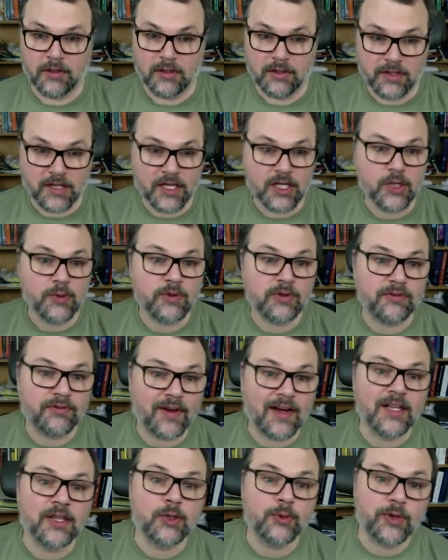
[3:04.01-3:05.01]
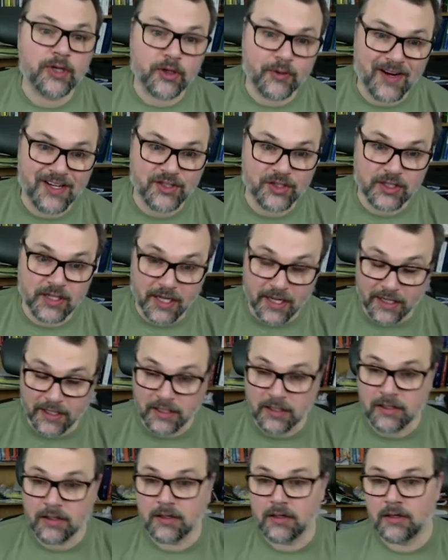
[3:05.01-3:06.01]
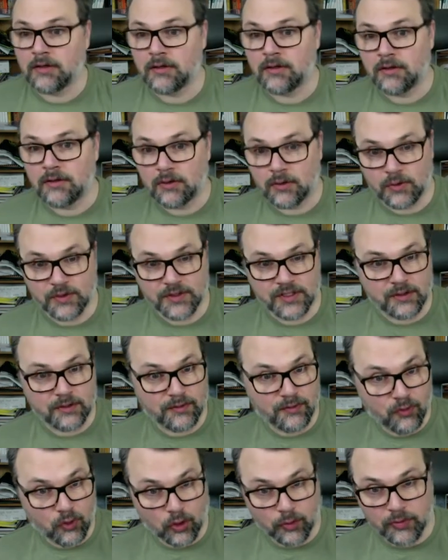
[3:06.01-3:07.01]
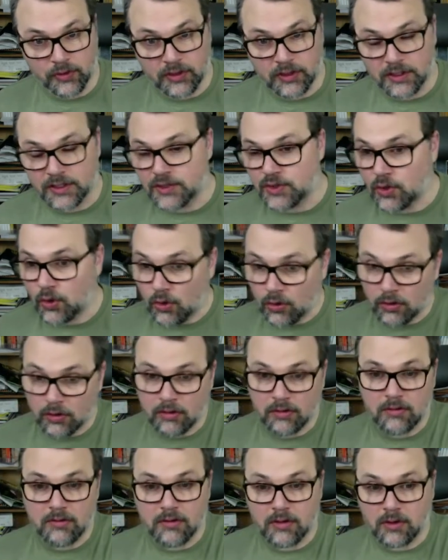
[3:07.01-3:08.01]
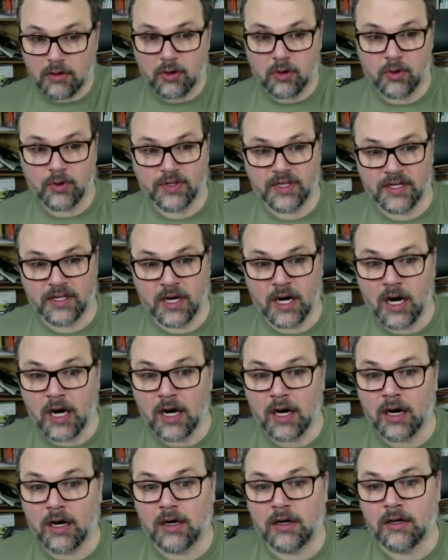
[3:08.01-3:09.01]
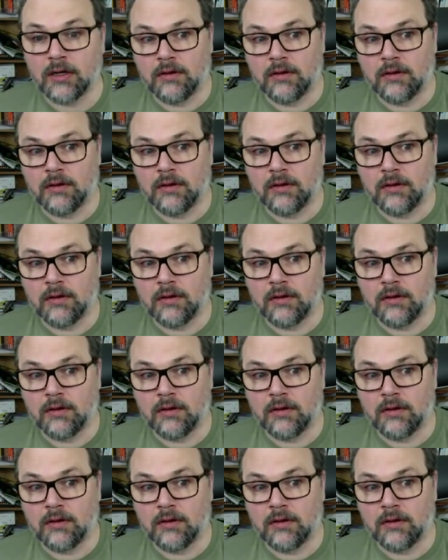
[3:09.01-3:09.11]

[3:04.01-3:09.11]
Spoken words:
Then you will find the regression line using the formulas or the code in R.